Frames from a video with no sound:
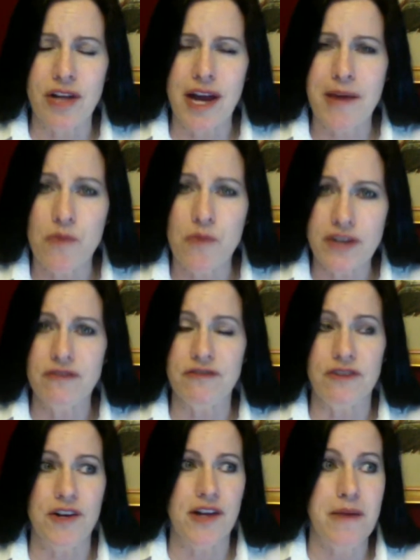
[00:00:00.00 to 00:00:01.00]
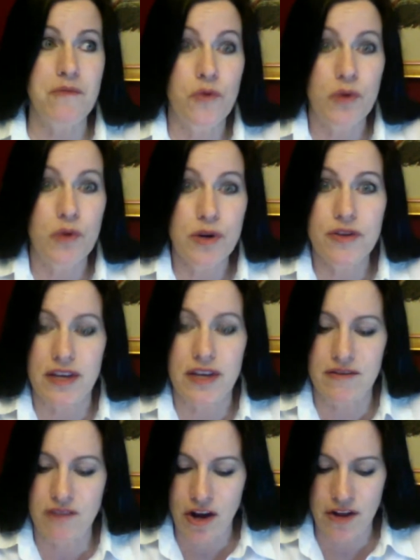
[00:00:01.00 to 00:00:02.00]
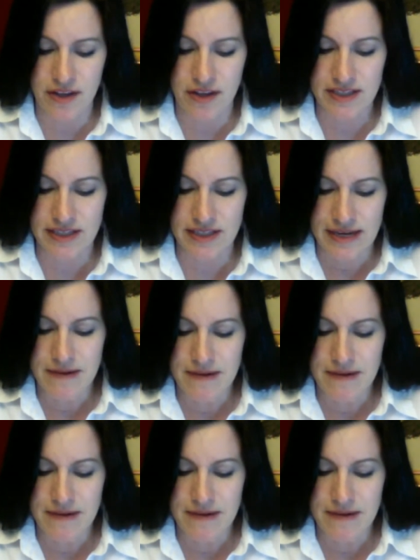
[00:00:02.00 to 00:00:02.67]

I'm wonderful. I'm worthy of all this.